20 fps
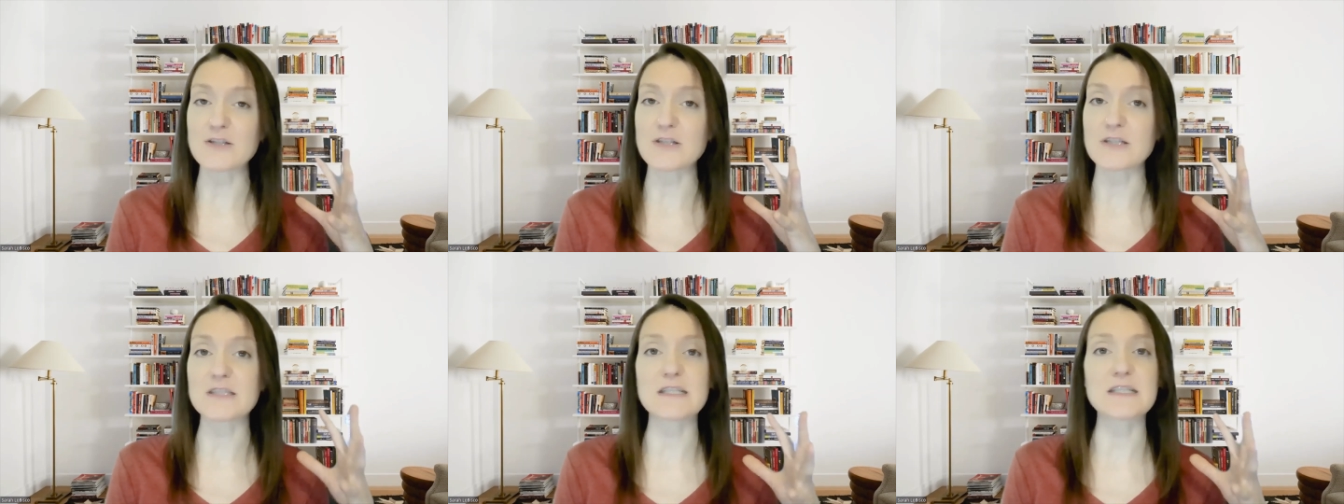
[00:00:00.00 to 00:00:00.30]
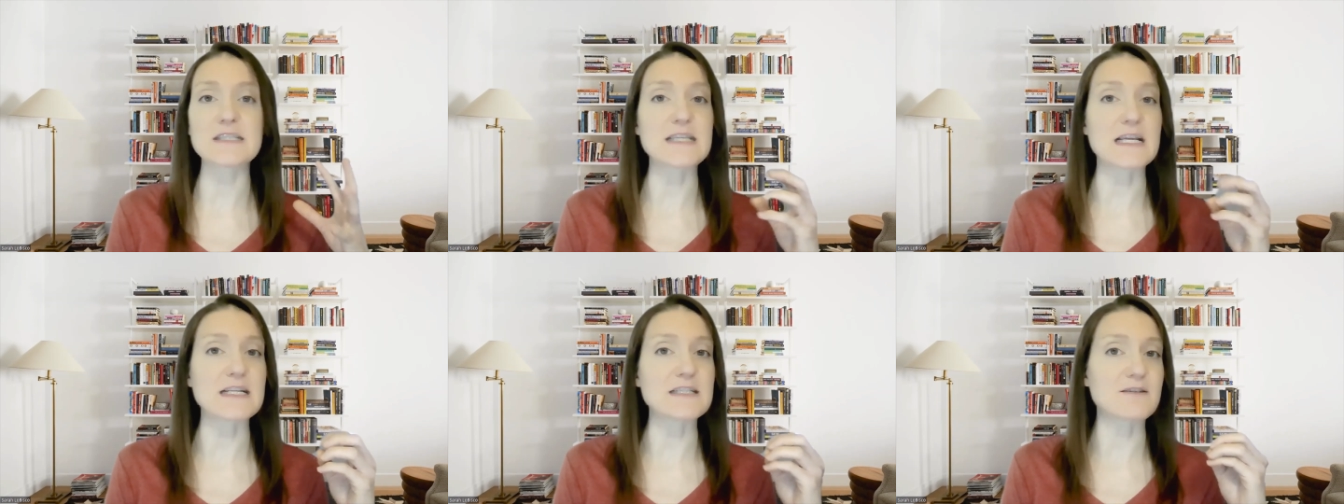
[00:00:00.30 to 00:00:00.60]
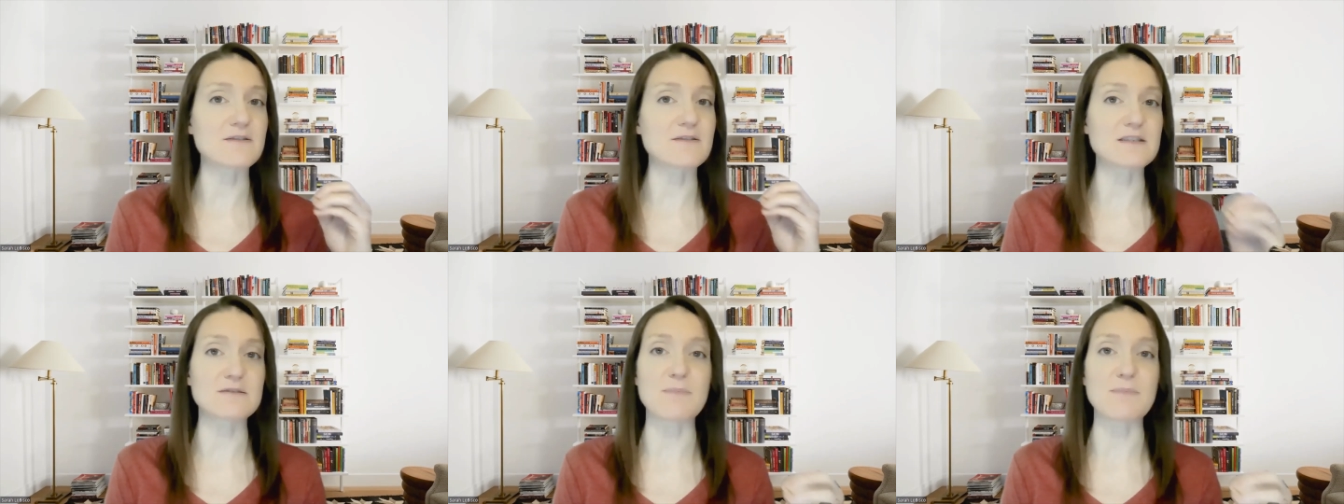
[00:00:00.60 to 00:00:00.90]
Just the sense
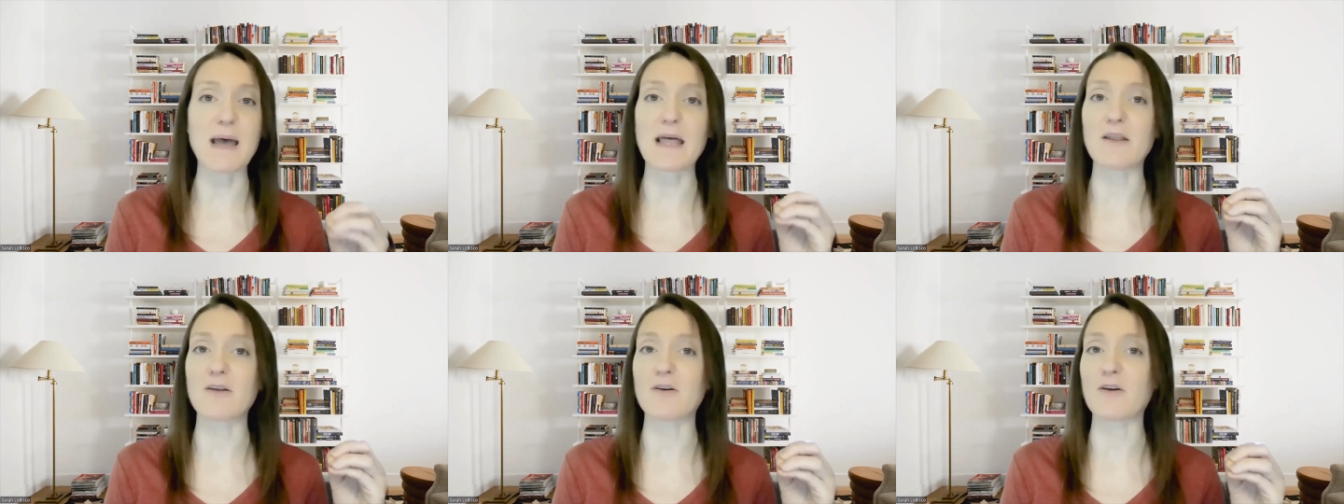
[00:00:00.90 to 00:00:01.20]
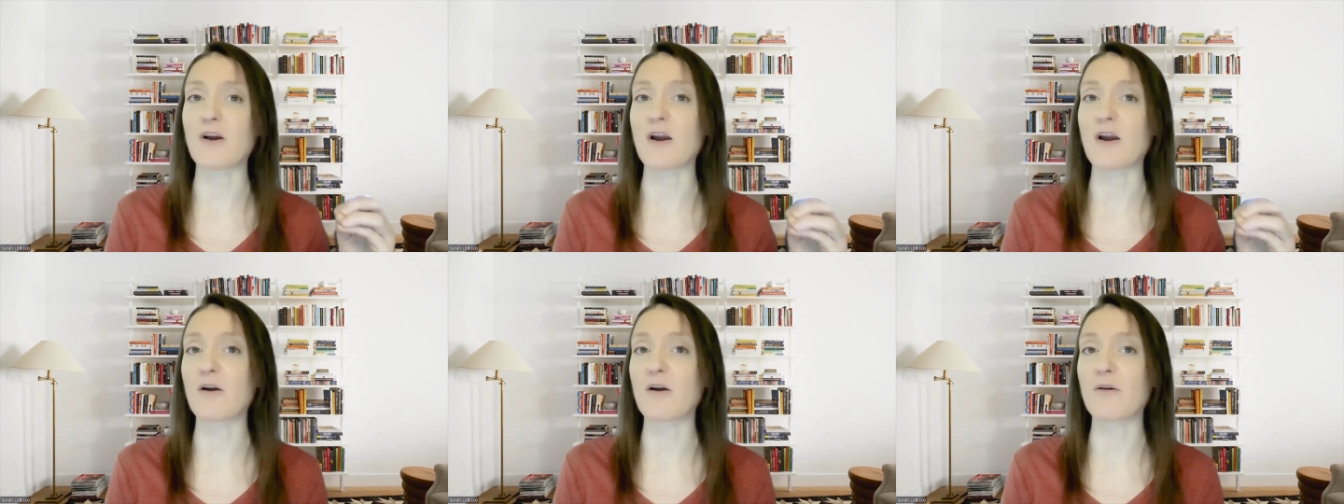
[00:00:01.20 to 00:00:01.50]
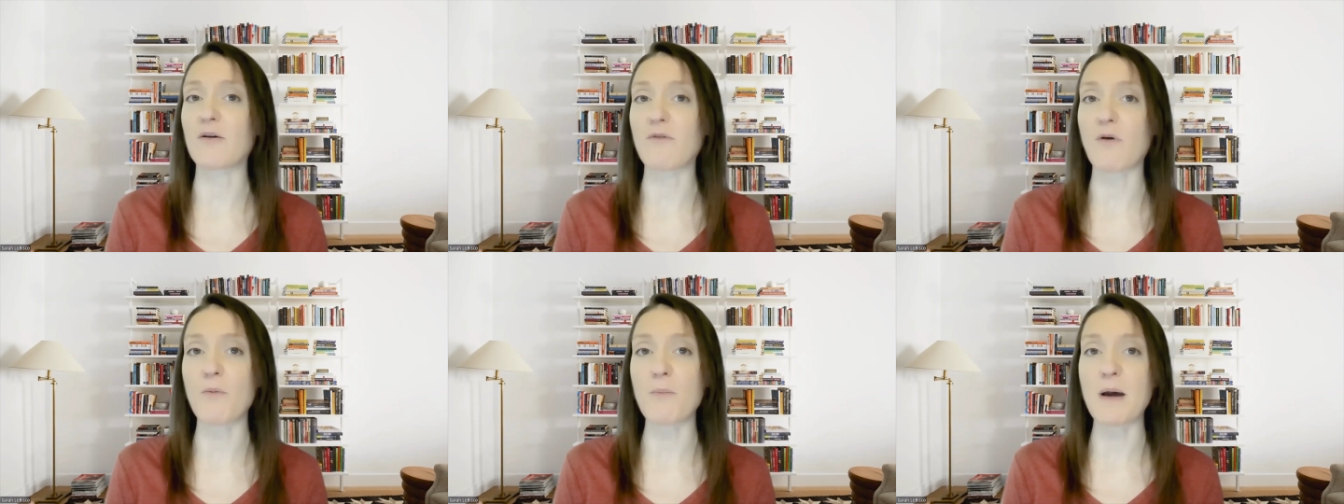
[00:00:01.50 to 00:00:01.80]
of smell or, or
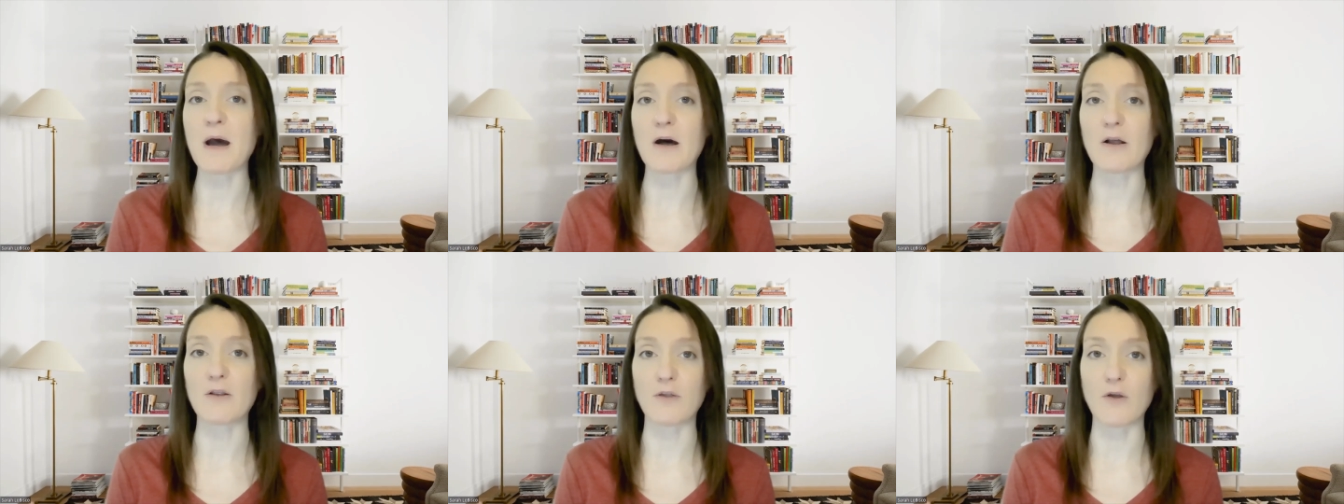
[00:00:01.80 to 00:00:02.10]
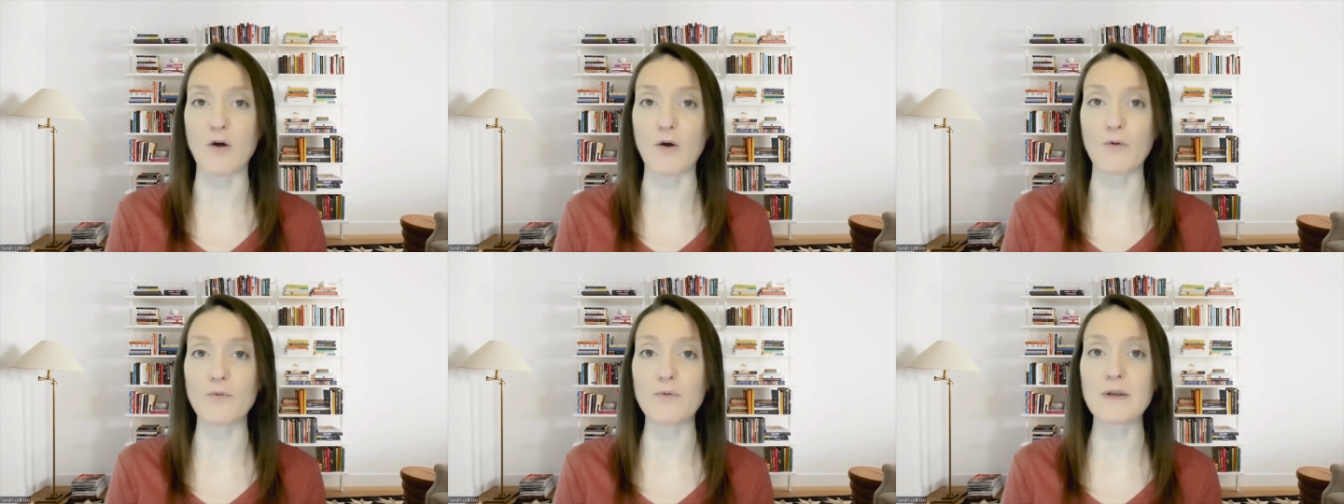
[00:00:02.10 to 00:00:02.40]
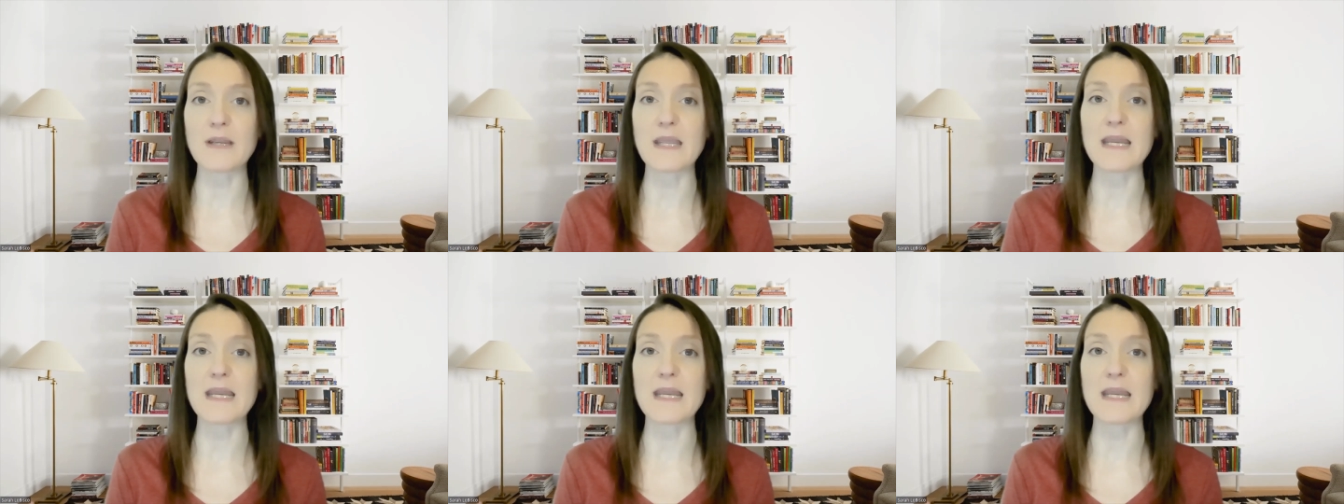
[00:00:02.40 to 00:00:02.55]
aroma alone